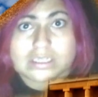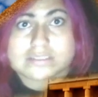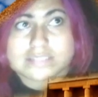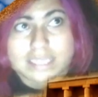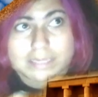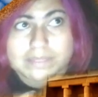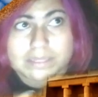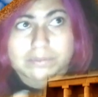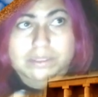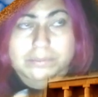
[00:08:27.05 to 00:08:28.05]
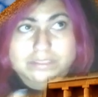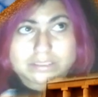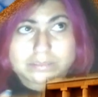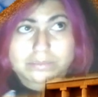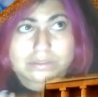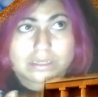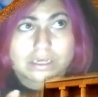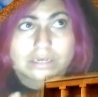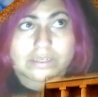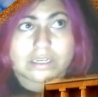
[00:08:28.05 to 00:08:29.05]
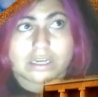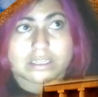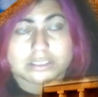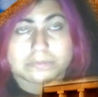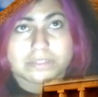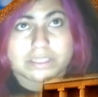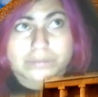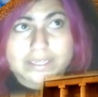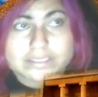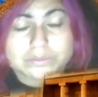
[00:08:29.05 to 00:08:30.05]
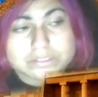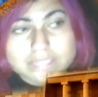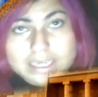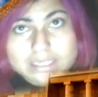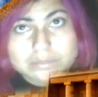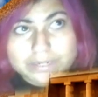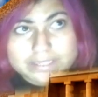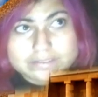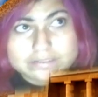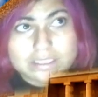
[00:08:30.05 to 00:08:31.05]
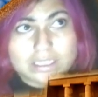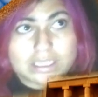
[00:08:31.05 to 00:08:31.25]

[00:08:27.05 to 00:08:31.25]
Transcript: Same thing with the principle of an object in rest will stay in rest